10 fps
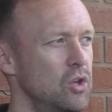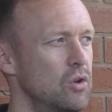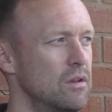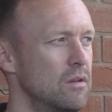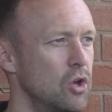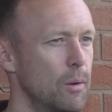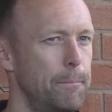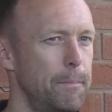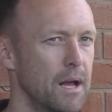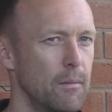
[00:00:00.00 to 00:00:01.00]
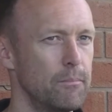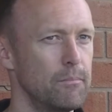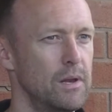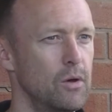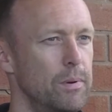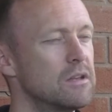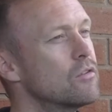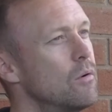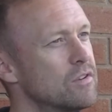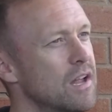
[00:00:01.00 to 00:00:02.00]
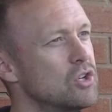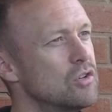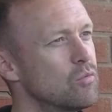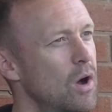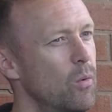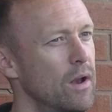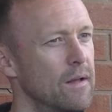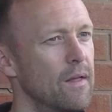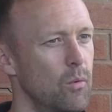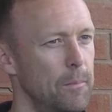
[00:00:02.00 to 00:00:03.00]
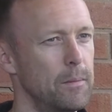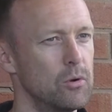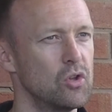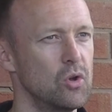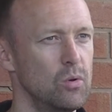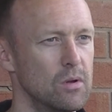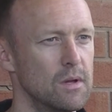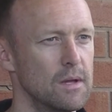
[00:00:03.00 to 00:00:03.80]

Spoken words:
you can pick up little bits of conversation as well when people do